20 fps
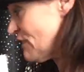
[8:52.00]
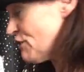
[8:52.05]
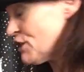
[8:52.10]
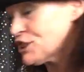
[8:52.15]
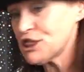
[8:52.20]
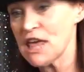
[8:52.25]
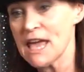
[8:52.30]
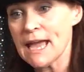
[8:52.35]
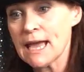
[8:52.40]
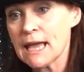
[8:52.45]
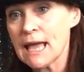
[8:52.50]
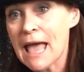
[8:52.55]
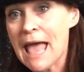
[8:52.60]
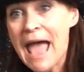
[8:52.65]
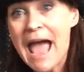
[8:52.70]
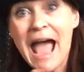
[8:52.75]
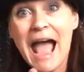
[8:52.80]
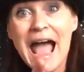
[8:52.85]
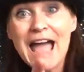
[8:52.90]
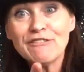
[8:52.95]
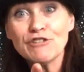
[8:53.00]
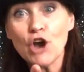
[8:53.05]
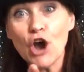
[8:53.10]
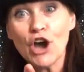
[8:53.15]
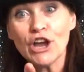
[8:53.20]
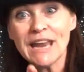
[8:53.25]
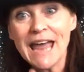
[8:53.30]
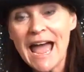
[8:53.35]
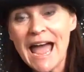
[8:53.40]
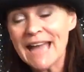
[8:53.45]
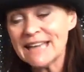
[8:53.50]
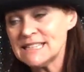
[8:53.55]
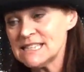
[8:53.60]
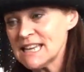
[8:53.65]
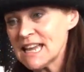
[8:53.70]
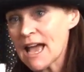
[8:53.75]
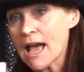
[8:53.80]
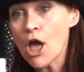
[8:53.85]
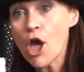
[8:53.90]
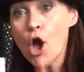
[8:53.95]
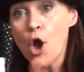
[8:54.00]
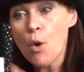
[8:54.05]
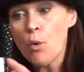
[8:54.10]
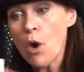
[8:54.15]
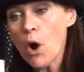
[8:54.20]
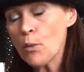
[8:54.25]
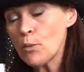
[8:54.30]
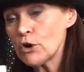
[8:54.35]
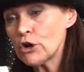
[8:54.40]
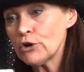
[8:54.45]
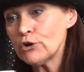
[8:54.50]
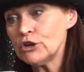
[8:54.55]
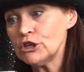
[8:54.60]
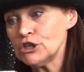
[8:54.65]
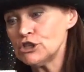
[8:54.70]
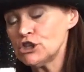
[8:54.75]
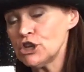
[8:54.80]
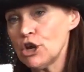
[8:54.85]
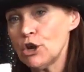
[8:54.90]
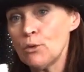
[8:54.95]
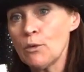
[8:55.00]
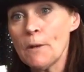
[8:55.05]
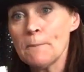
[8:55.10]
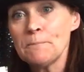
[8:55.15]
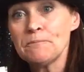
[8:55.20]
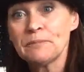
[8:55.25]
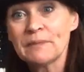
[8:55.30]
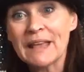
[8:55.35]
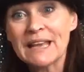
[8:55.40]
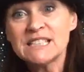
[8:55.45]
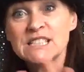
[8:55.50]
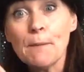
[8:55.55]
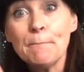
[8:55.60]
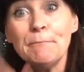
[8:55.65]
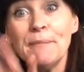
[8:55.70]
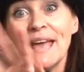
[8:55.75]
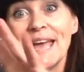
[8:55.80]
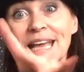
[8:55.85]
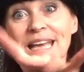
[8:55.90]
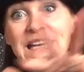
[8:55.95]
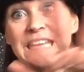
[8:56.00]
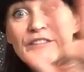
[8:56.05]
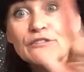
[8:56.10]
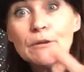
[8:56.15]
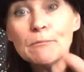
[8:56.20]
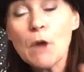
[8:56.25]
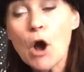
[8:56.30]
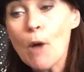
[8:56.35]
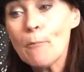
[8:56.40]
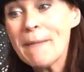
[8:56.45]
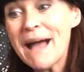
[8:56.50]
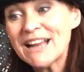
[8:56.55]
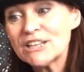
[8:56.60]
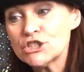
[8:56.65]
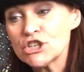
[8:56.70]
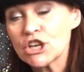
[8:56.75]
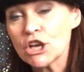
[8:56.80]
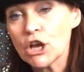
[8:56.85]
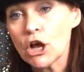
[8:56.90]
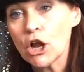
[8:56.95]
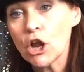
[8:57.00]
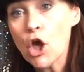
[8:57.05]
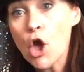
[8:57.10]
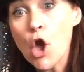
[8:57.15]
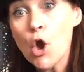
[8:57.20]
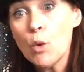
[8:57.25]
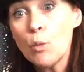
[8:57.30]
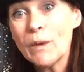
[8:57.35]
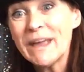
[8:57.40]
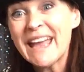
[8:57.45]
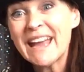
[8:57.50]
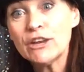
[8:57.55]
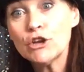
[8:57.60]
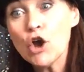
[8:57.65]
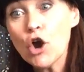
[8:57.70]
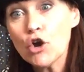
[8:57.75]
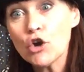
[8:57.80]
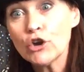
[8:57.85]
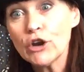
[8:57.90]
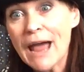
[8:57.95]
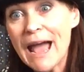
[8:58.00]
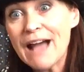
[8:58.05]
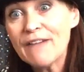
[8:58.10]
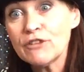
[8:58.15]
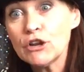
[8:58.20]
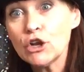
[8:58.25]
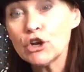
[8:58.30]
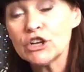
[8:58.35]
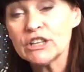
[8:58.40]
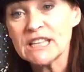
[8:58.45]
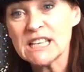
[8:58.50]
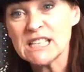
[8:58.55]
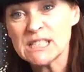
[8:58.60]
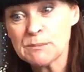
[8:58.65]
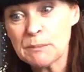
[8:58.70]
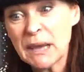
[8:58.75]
think. I've got an idea. What we're going to do, to make it even more magical, we are not going to have a look at this